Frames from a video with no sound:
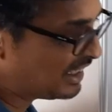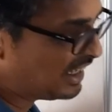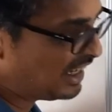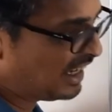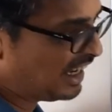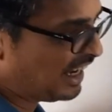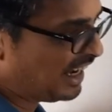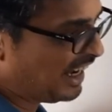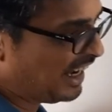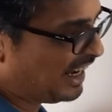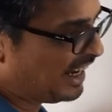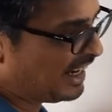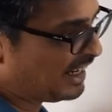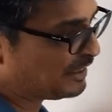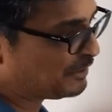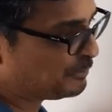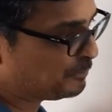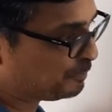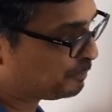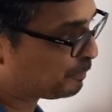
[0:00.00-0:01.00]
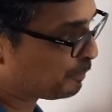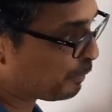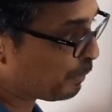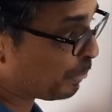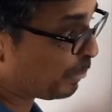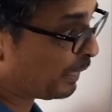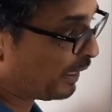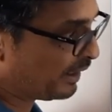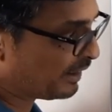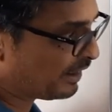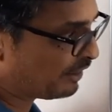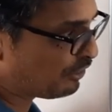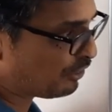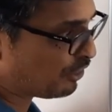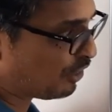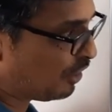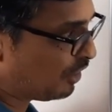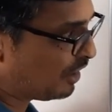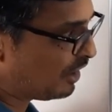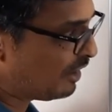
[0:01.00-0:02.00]

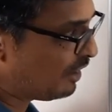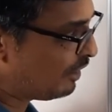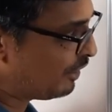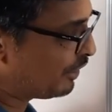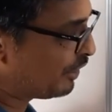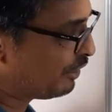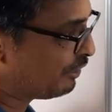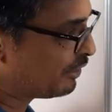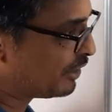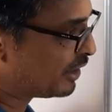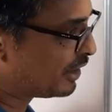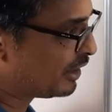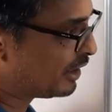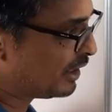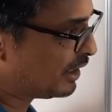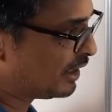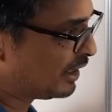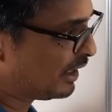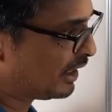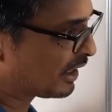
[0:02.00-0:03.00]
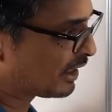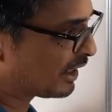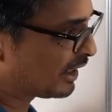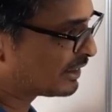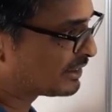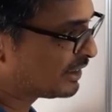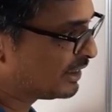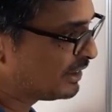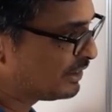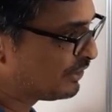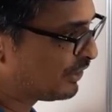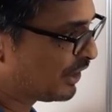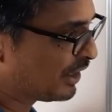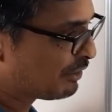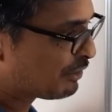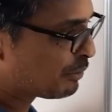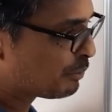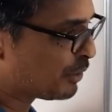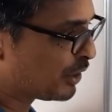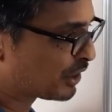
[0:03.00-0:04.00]
All along in your earlier classes, we never
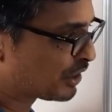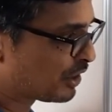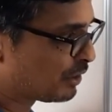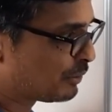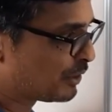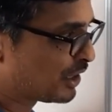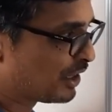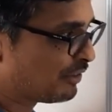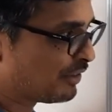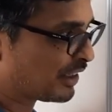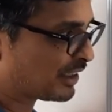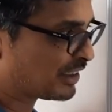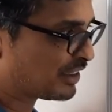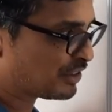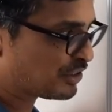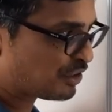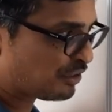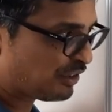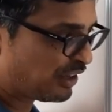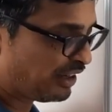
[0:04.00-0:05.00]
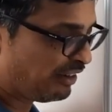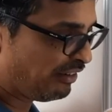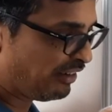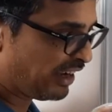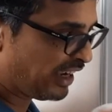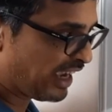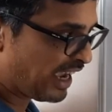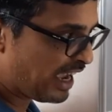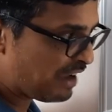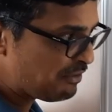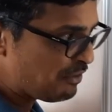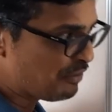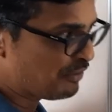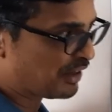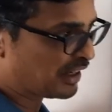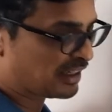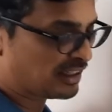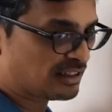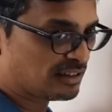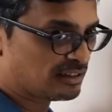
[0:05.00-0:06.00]
bother about the vectors. So when we have a
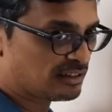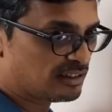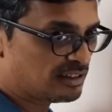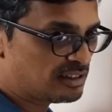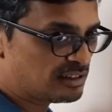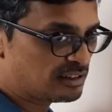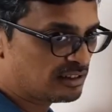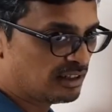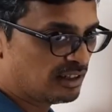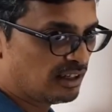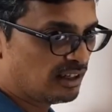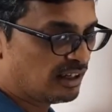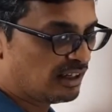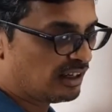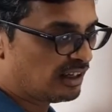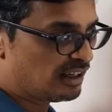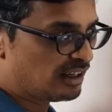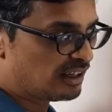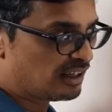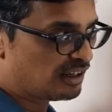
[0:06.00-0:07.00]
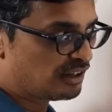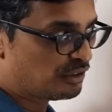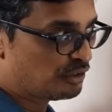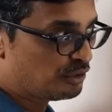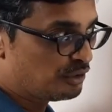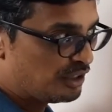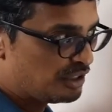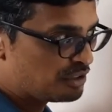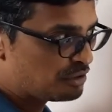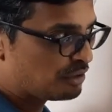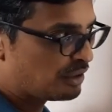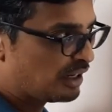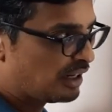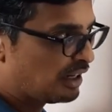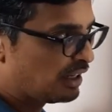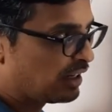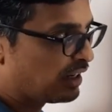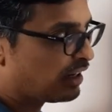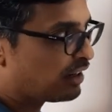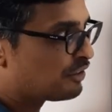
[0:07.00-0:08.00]
vectors, you need to really
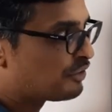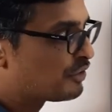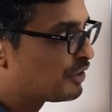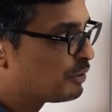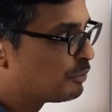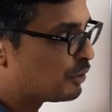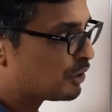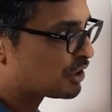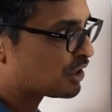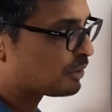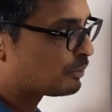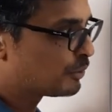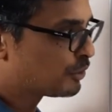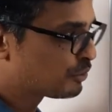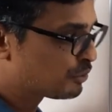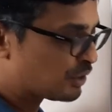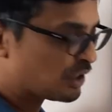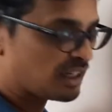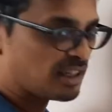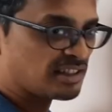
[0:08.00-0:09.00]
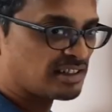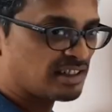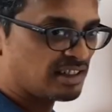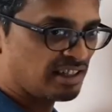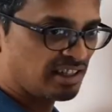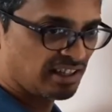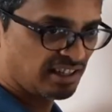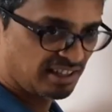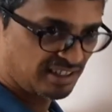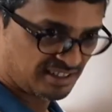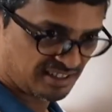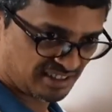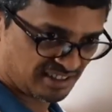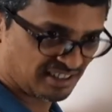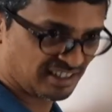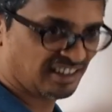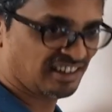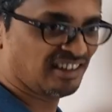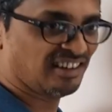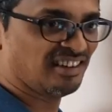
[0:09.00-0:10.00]
carefully bother about what is the
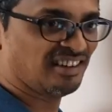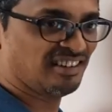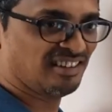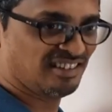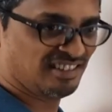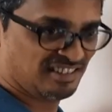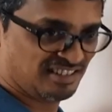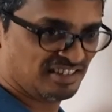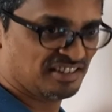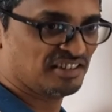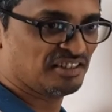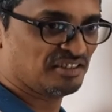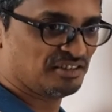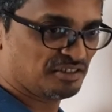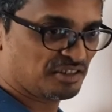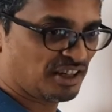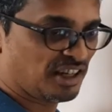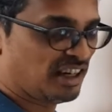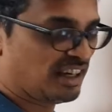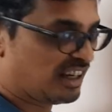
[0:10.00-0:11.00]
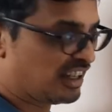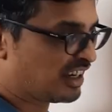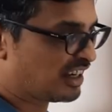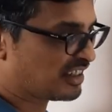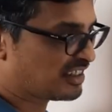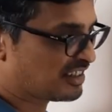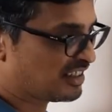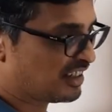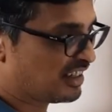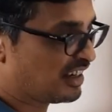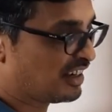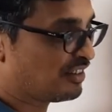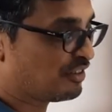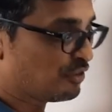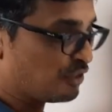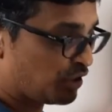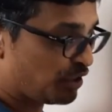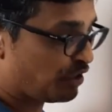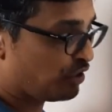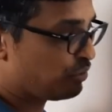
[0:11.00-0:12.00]
direction. Okay, direction and
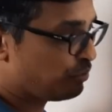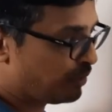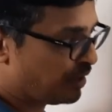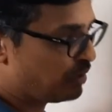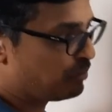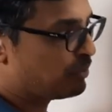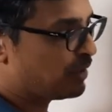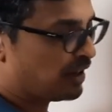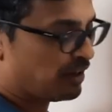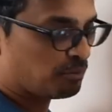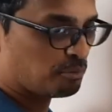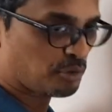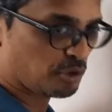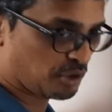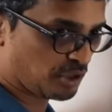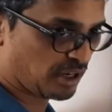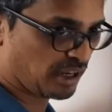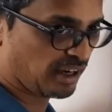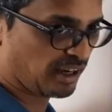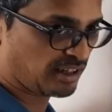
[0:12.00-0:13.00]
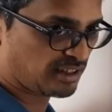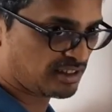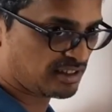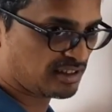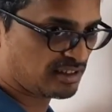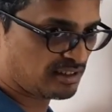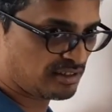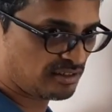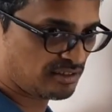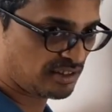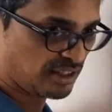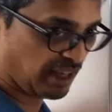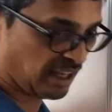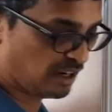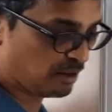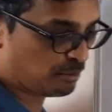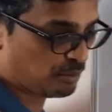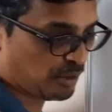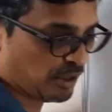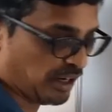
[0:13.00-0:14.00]
what do you mean by products,
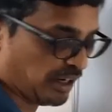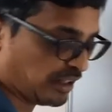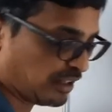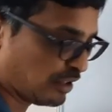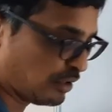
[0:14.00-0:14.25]
scalar products.